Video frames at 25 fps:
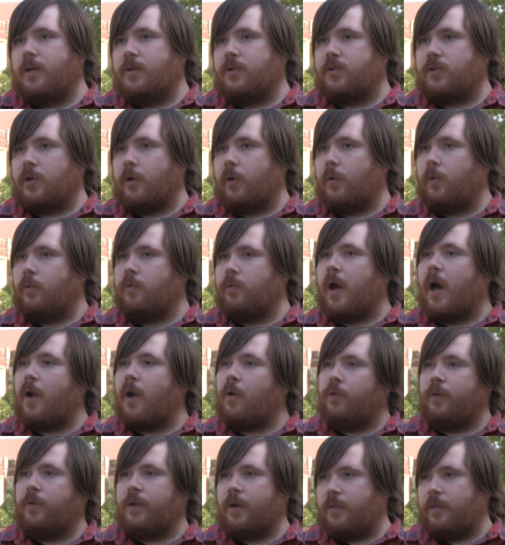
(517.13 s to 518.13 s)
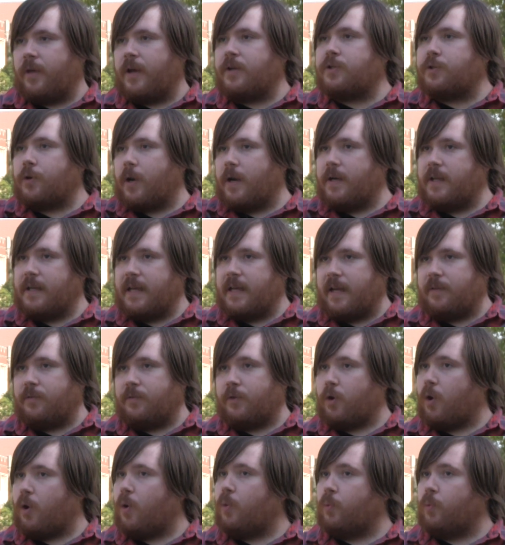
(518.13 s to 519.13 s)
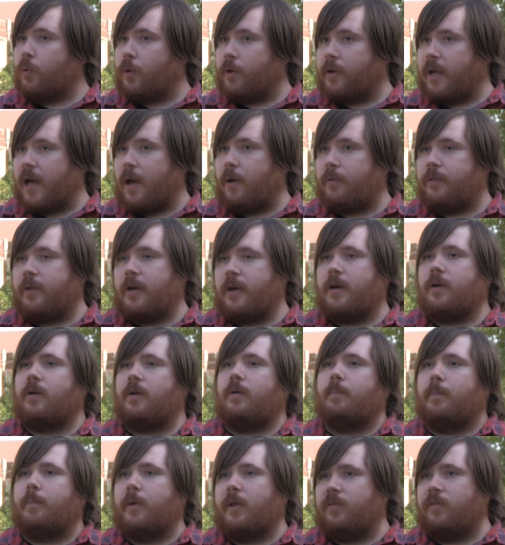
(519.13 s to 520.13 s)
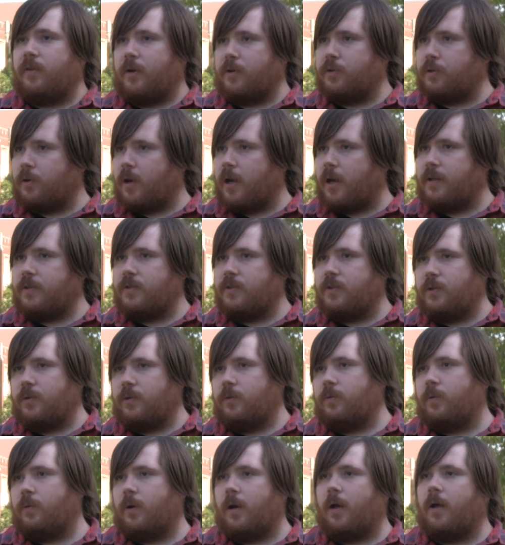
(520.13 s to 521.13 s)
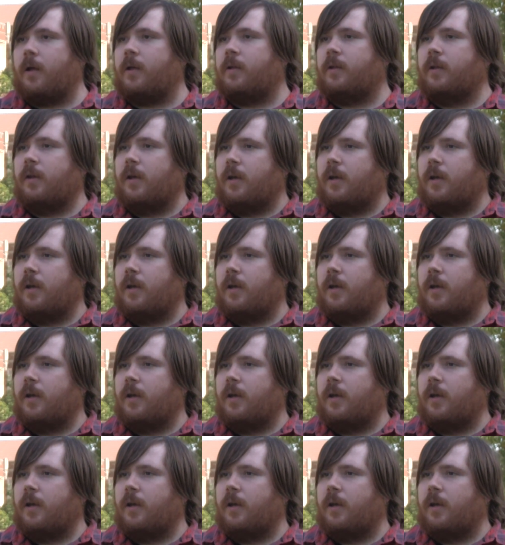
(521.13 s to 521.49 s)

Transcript: So not only are they trying to get their own work out there, but they're trying to